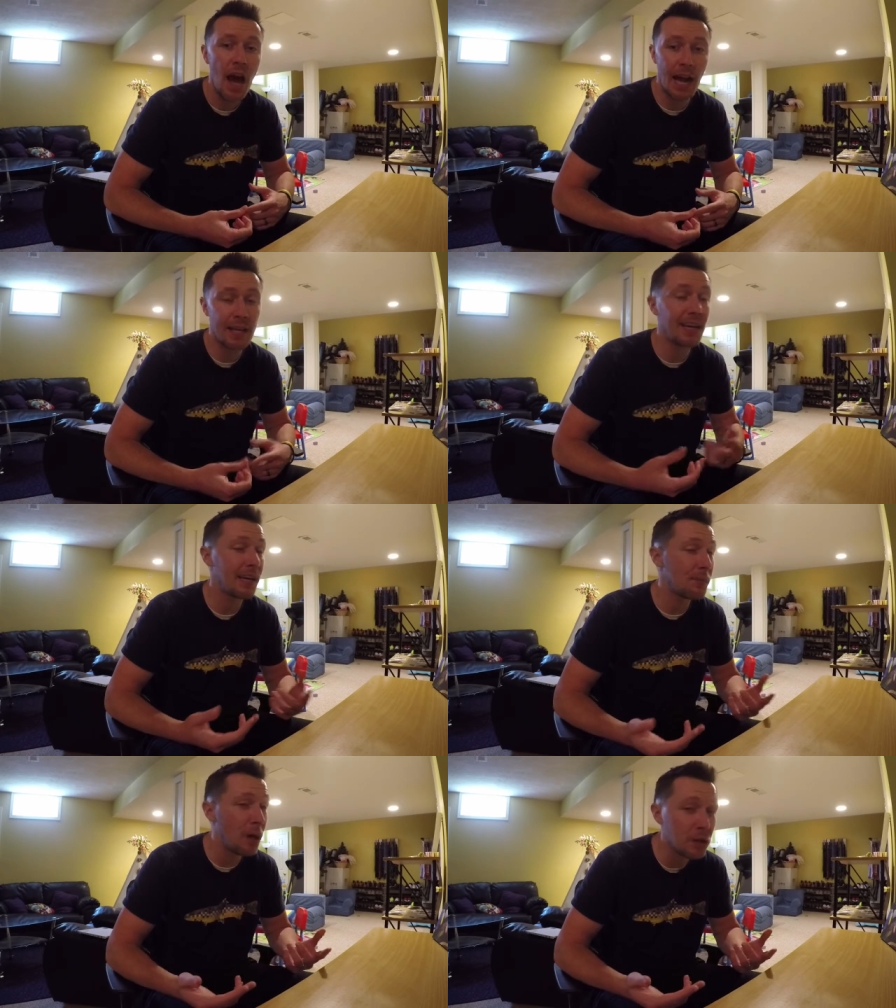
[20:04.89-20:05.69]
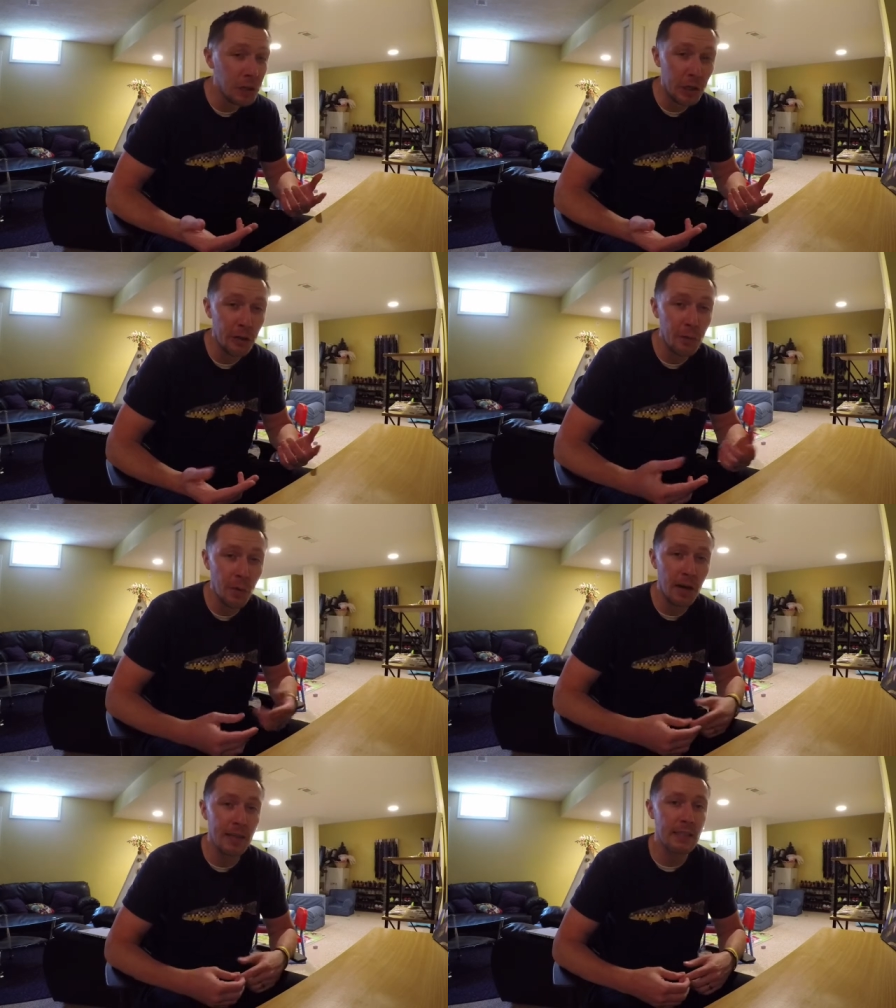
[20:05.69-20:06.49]
I could end up hungrier than
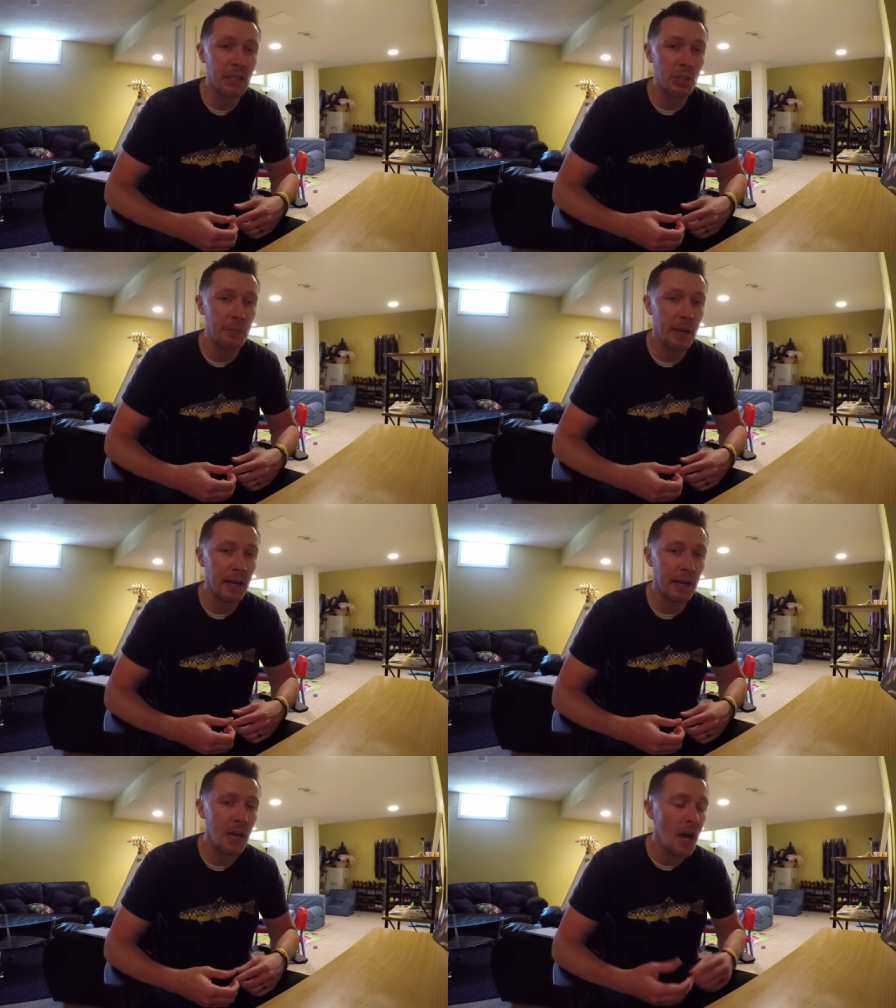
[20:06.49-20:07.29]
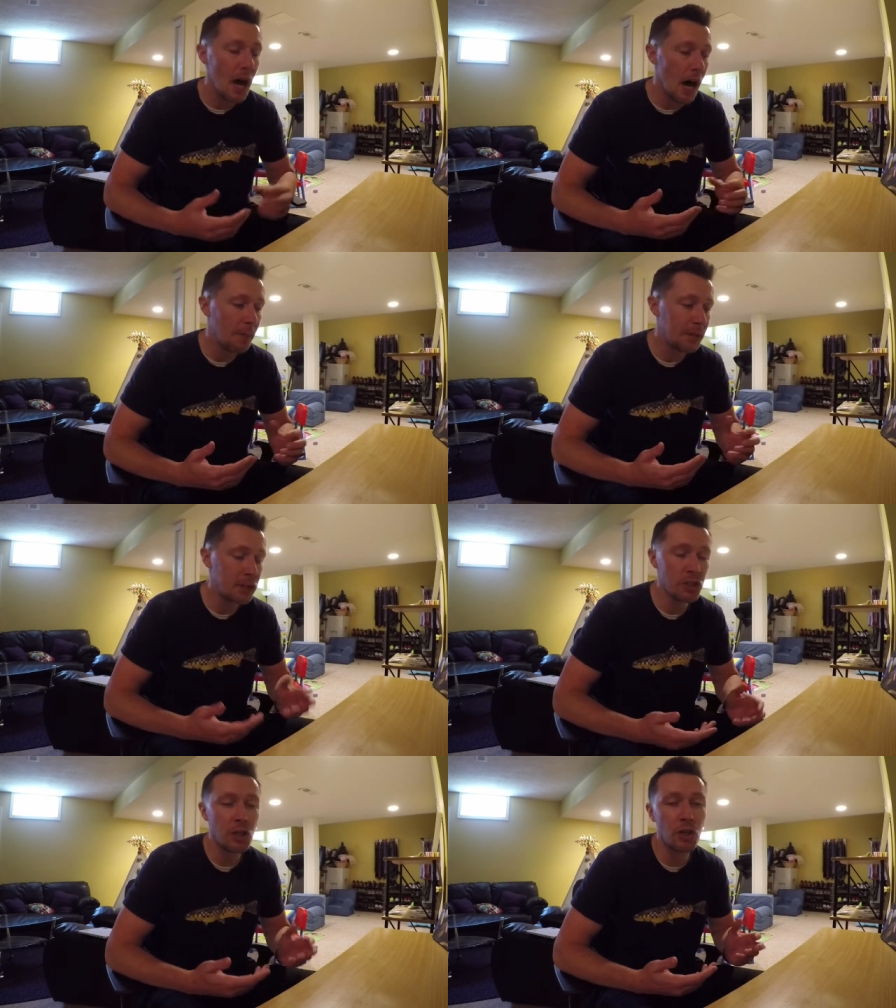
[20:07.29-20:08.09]
what I anticipated. Um, it's
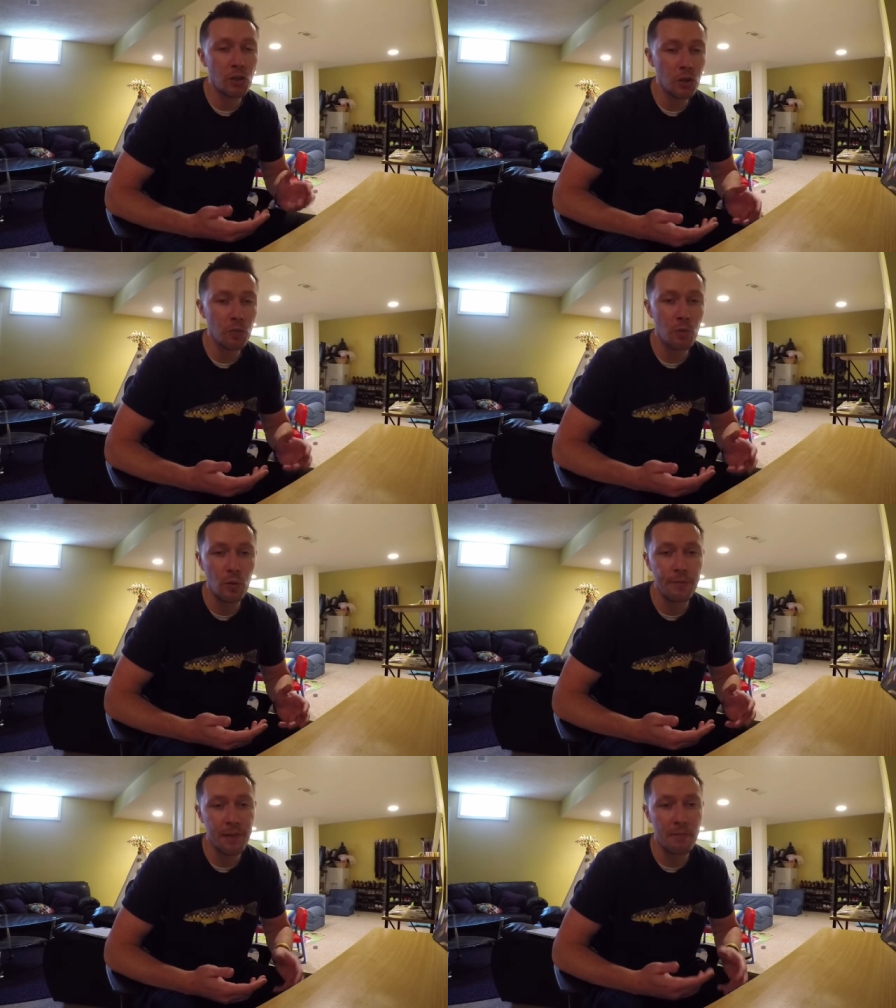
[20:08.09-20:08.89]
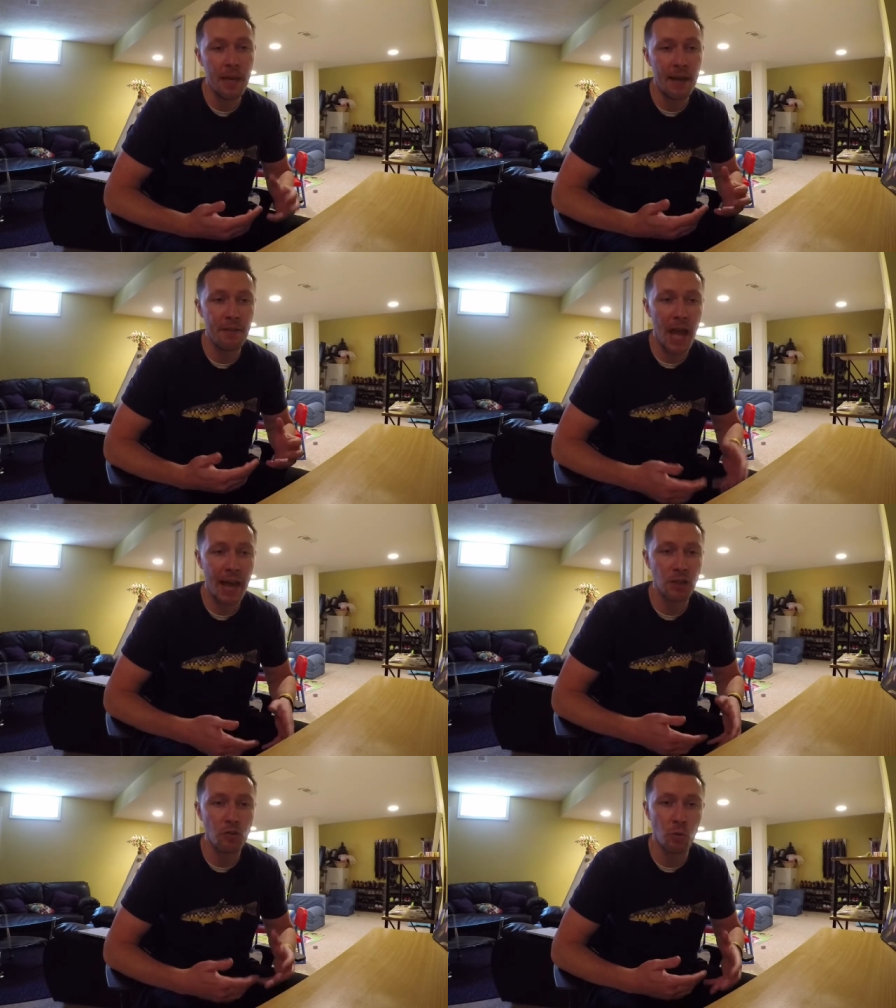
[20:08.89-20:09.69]
just a good rule of thumb to have
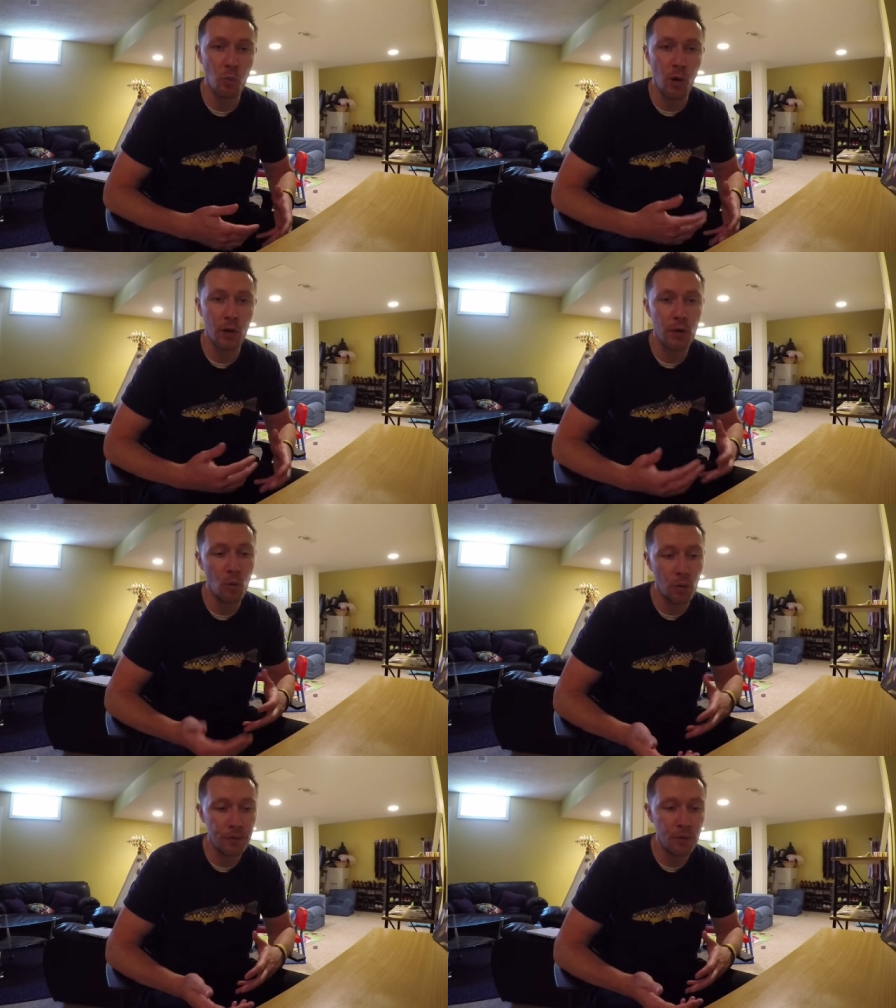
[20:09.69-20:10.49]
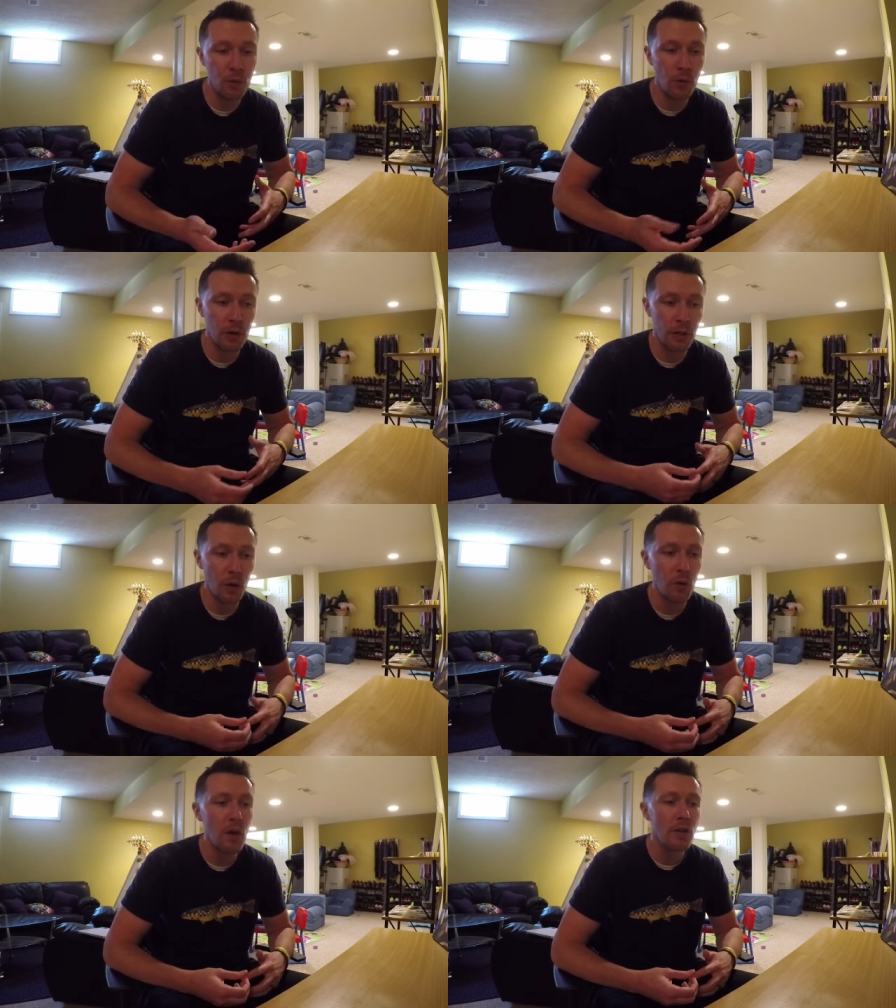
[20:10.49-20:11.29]
extra water or food on
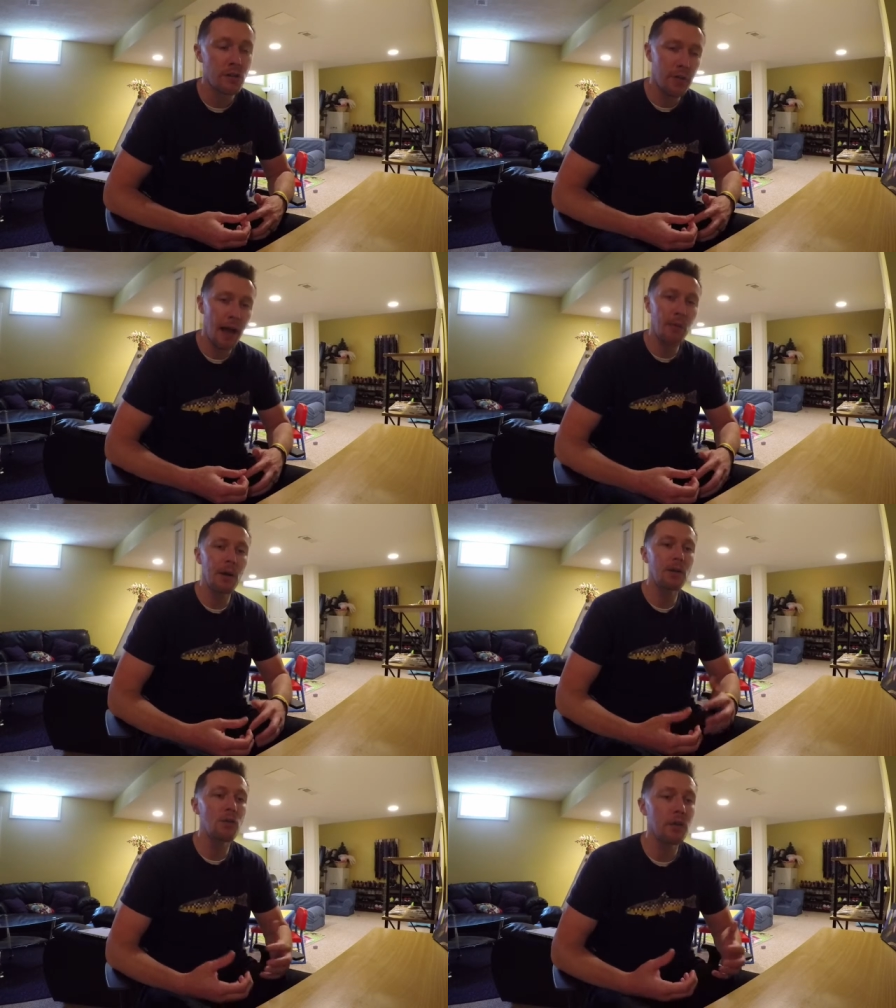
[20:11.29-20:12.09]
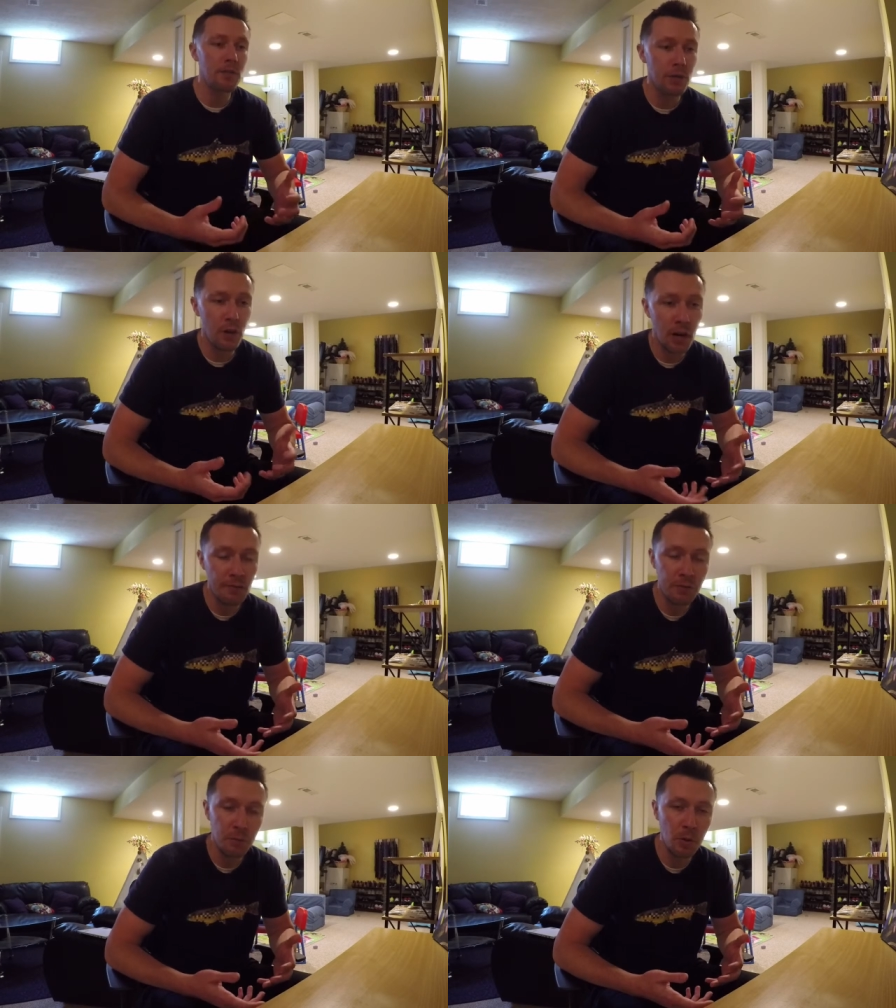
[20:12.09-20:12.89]
you so that way you can feel
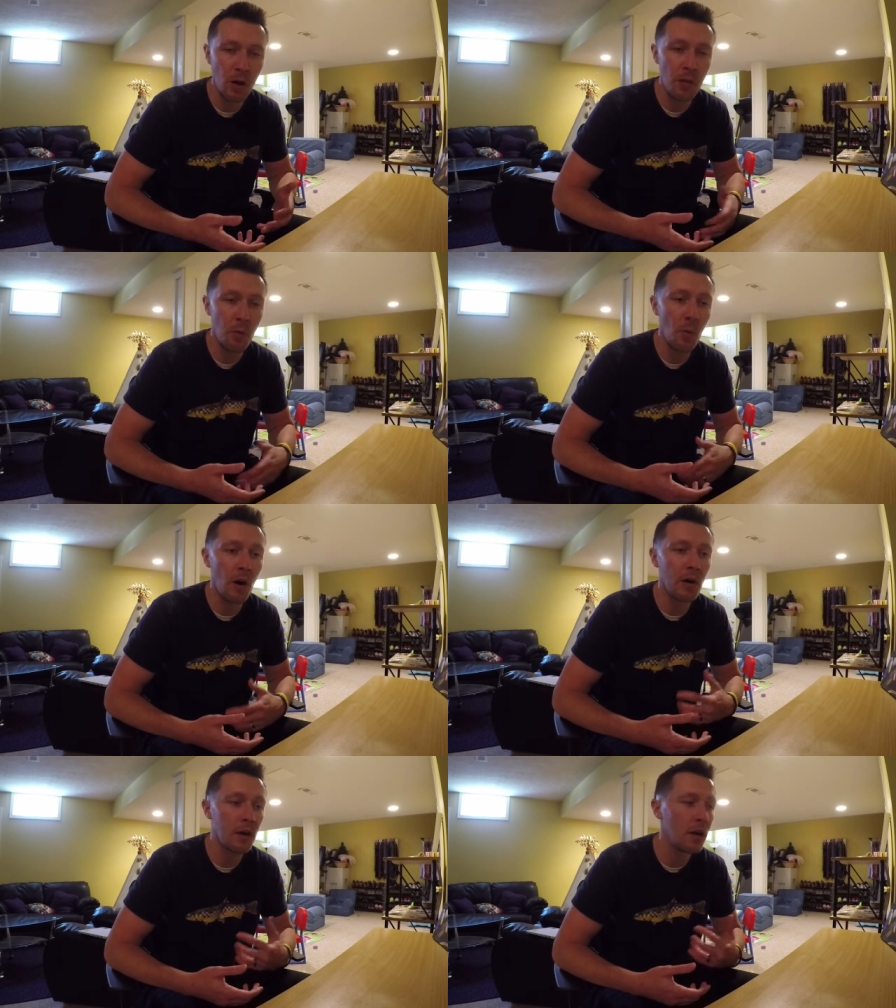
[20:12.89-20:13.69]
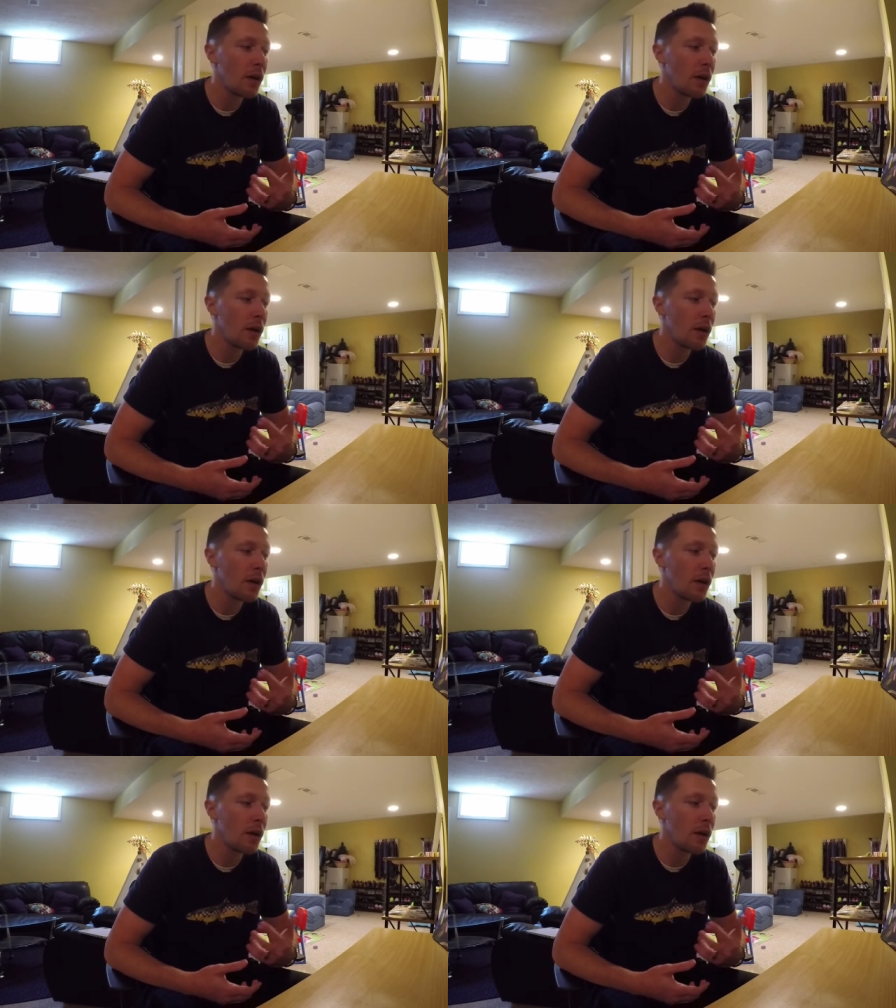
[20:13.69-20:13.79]
comfortable on the water.